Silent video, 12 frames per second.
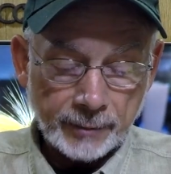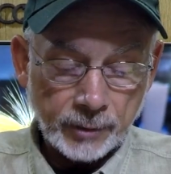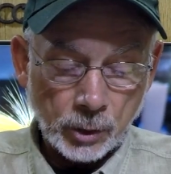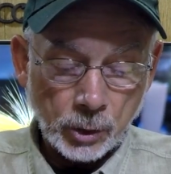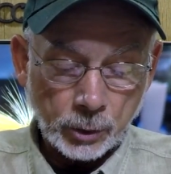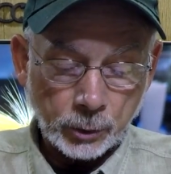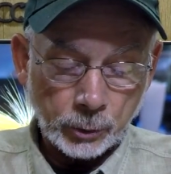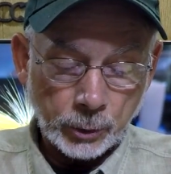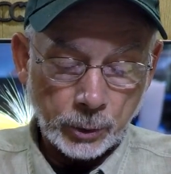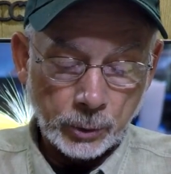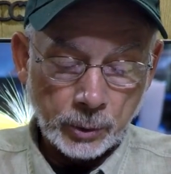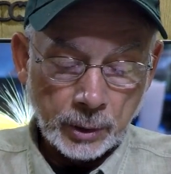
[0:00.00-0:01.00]
of the hook
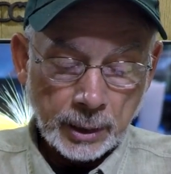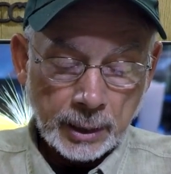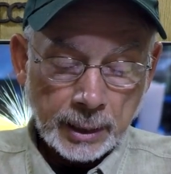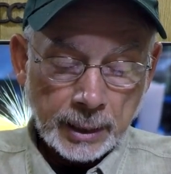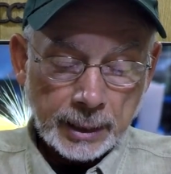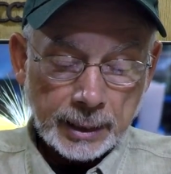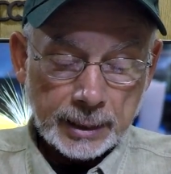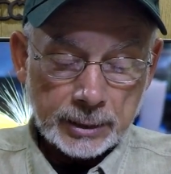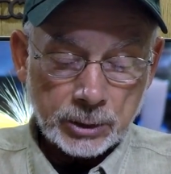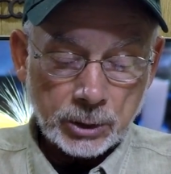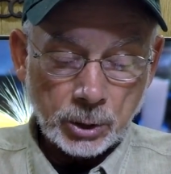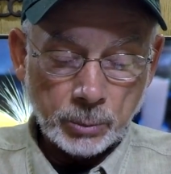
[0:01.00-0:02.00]
through
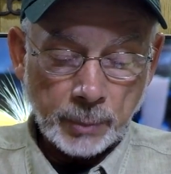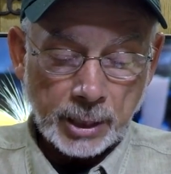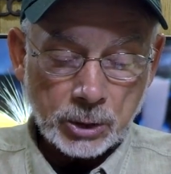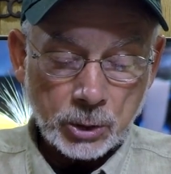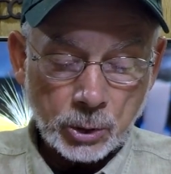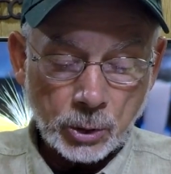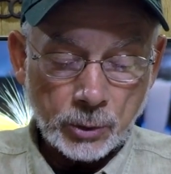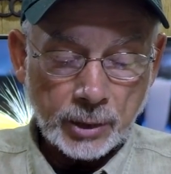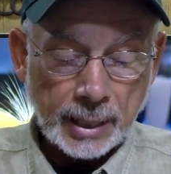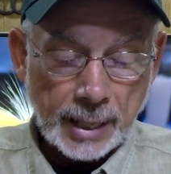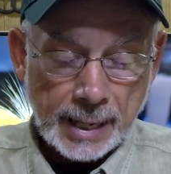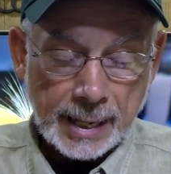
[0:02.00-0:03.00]
is to make sure
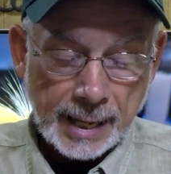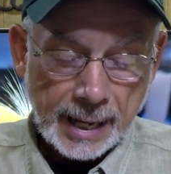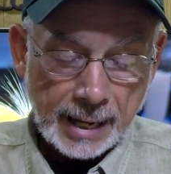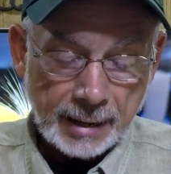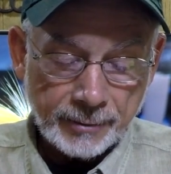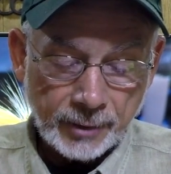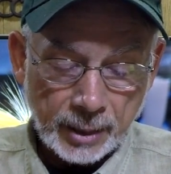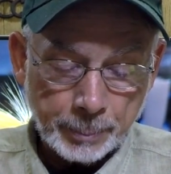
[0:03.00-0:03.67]
that I have a